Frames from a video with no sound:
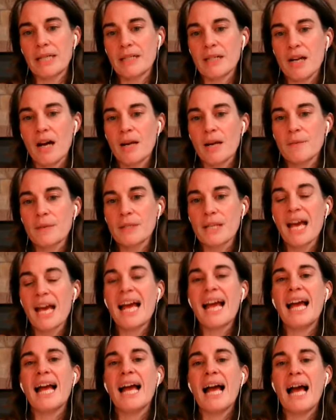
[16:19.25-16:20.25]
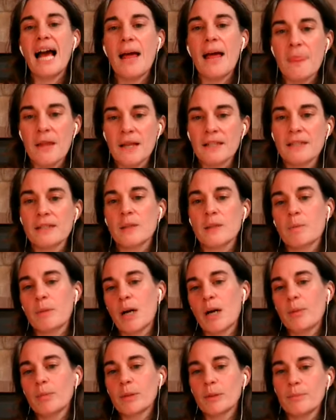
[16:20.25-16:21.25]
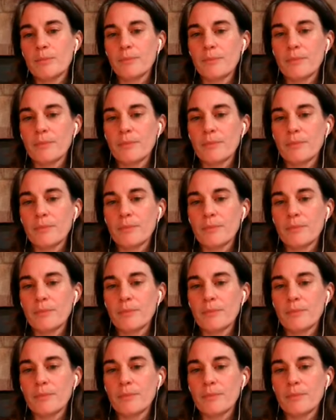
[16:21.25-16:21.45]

times. And that's the problem.